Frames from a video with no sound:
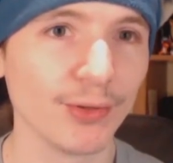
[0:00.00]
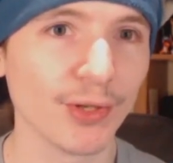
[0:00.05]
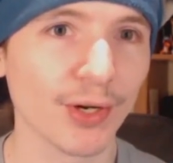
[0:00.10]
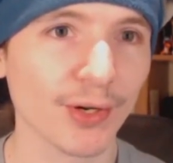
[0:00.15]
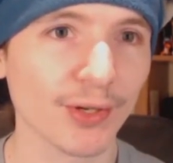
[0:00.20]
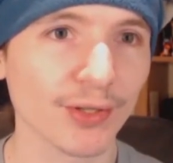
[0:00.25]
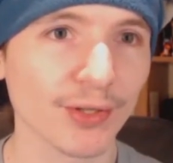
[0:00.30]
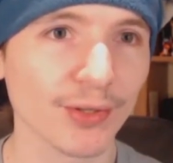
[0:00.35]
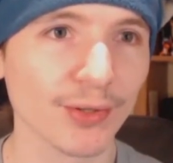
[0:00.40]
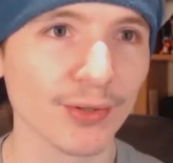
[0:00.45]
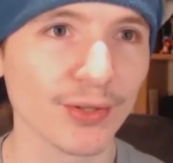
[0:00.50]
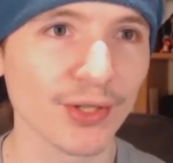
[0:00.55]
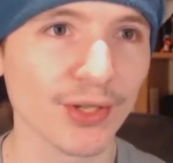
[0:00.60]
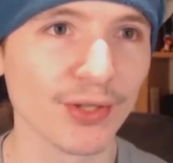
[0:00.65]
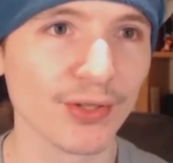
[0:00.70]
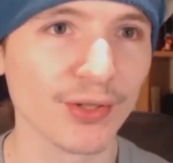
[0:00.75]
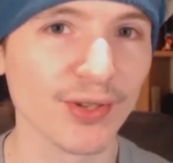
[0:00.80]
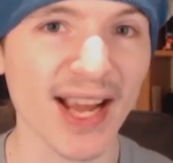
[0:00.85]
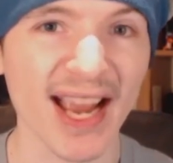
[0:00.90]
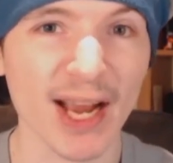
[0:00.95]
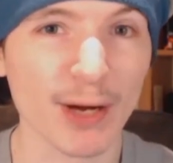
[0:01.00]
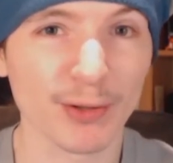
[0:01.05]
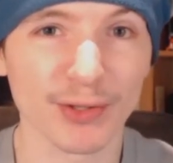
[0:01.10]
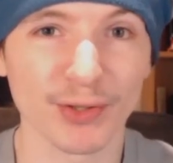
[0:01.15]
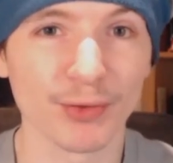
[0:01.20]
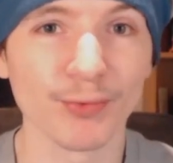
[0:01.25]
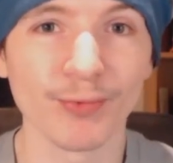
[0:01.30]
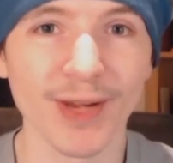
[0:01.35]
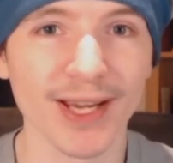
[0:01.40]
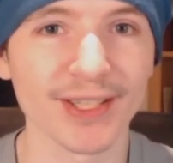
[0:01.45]
doctors under house
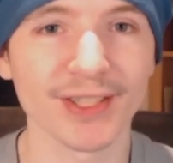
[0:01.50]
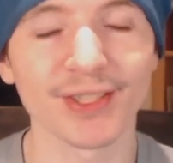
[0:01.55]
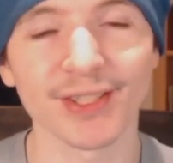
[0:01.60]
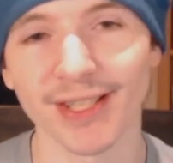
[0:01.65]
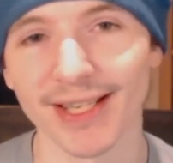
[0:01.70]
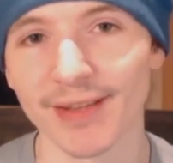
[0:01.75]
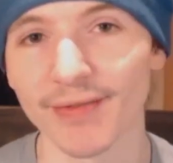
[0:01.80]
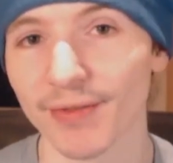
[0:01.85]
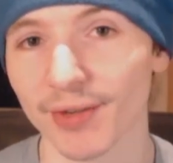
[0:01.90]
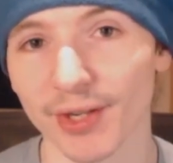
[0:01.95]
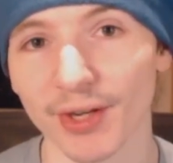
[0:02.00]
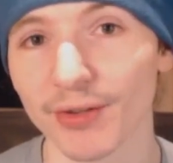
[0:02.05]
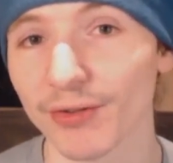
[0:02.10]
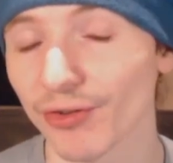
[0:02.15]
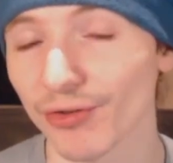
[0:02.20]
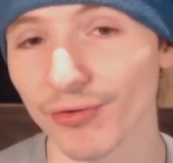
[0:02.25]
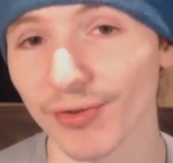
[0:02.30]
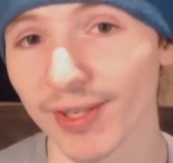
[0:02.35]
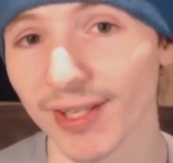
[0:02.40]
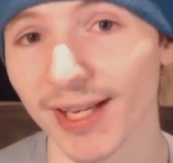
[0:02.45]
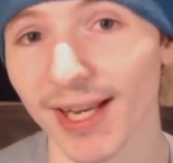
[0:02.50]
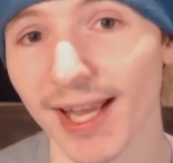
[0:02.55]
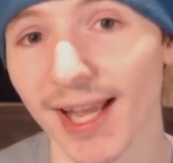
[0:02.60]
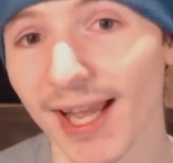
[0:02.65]
arrest in the country